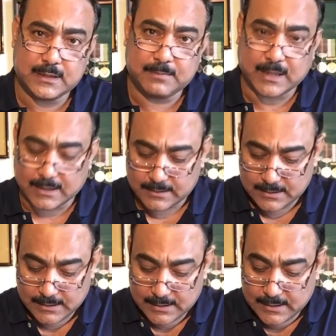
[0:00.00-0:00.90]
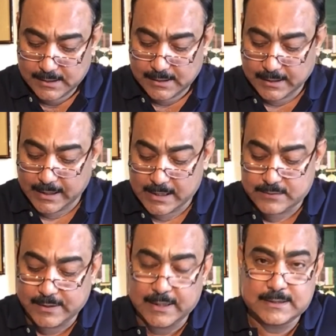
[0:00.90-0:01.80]
power as
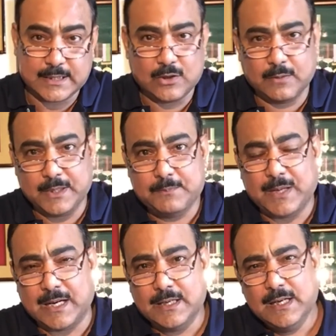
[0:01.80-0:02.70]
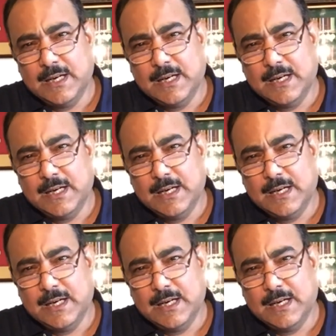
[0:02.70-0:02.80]
well as economic power,